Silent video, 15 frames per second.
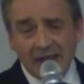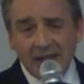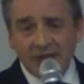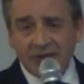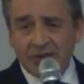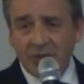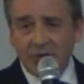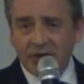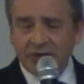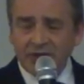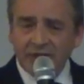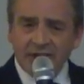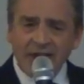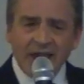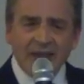and someone
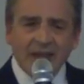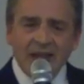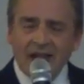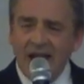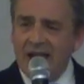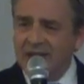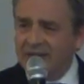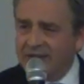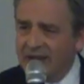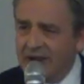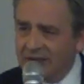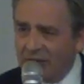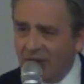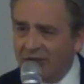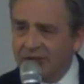says, I
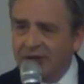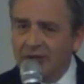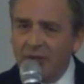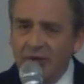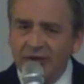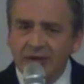say, Rodri,